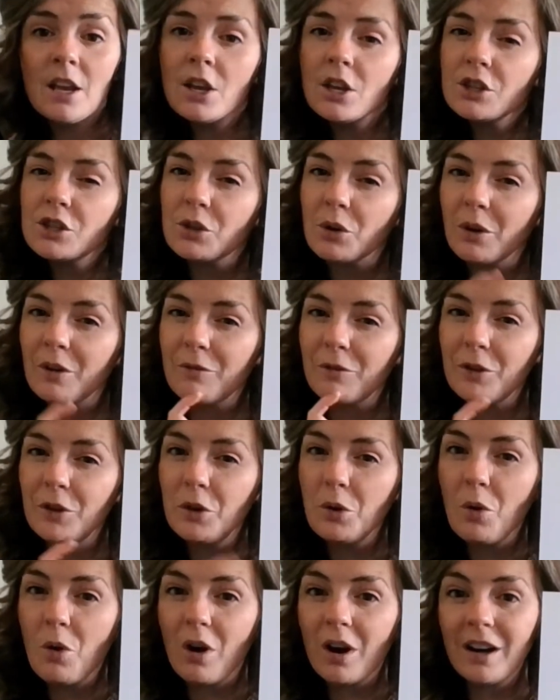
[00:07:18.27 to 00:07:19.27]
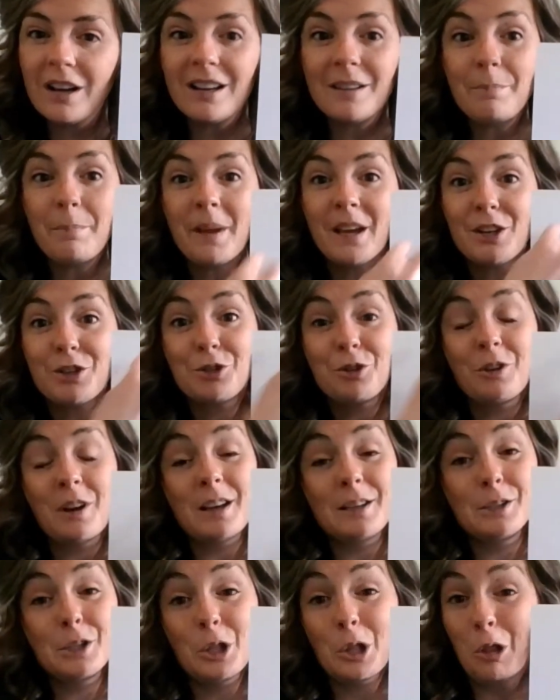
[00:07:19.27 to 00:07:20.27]
So if your picture
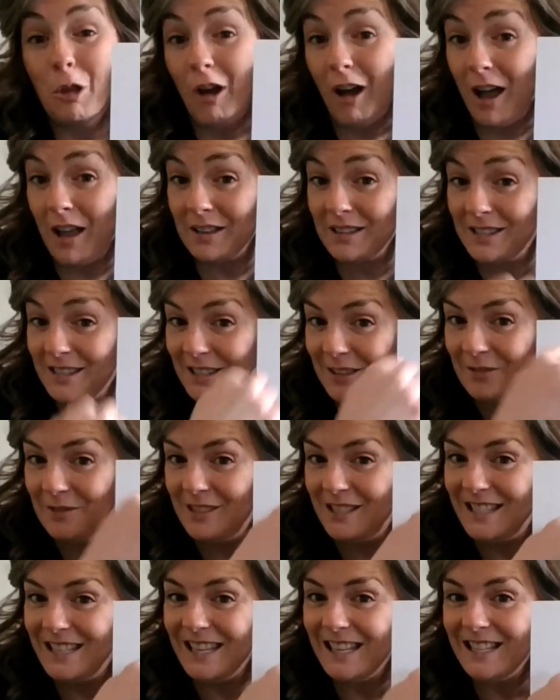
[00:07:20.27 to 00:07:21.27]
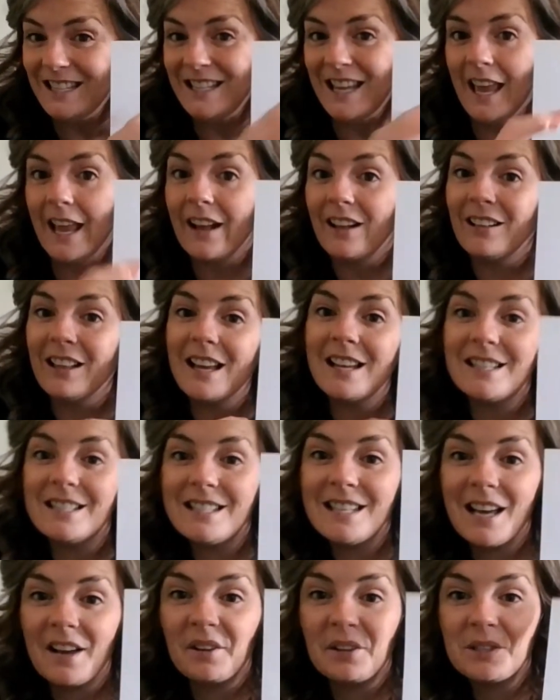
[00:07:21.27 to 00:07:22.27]
has lots of detail and
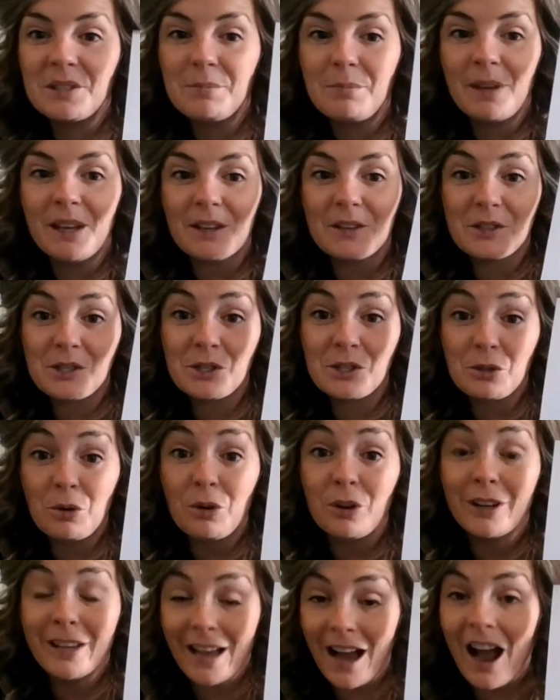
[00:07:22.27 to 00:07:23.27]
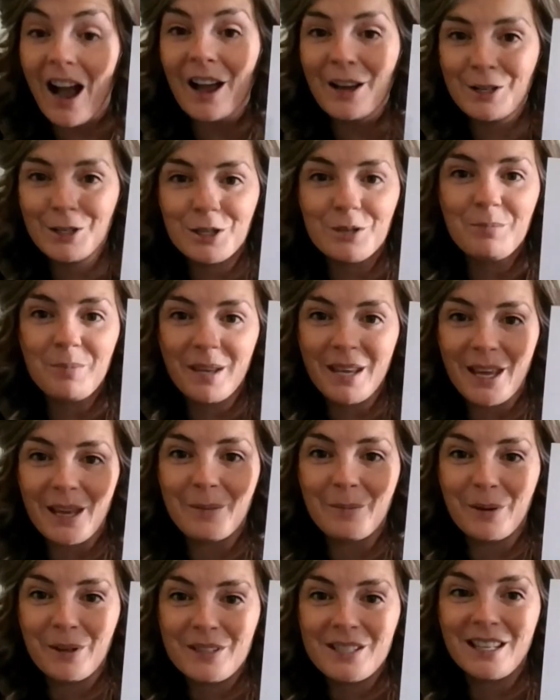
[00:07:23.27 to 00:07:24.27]
tells me a story, I should be
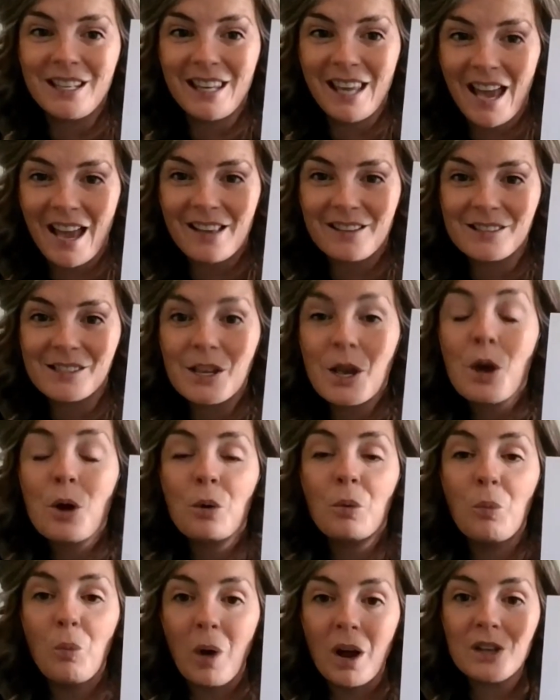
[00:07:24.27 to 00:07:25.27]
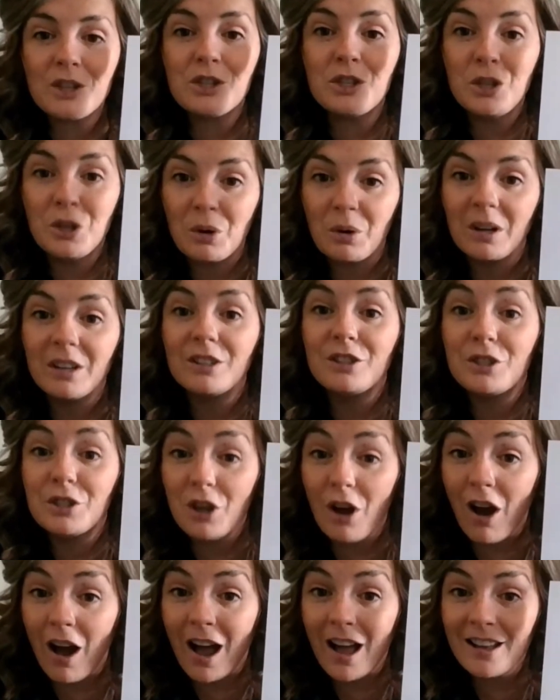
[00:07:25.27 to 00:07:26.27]
able to guess what your
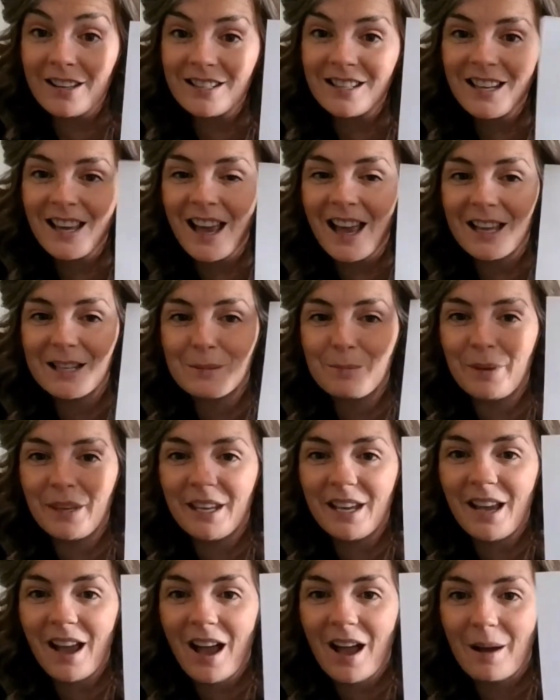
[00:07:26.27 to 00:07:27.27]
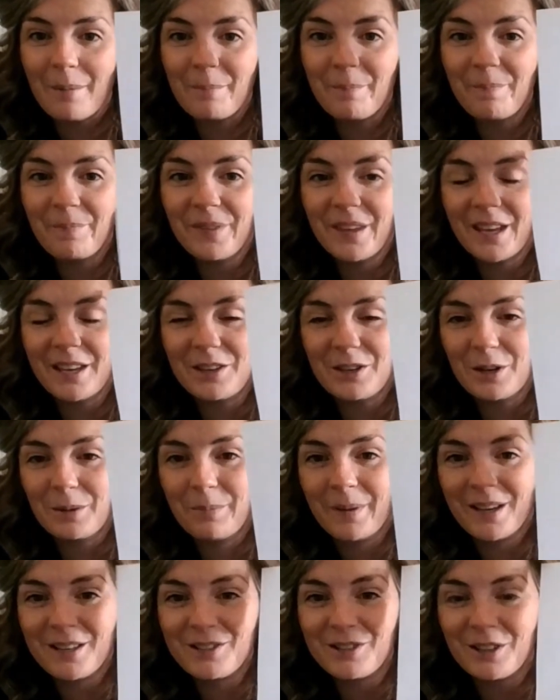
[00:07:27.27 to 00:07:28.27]
dot has become in your
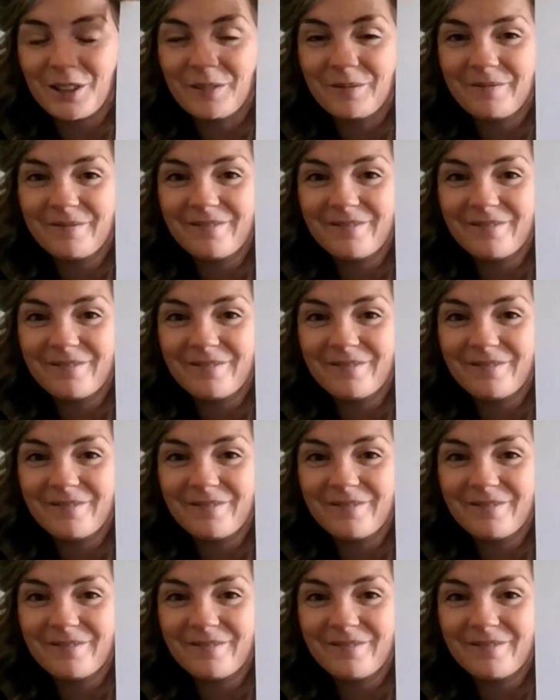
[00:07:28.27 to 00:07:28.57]
picture.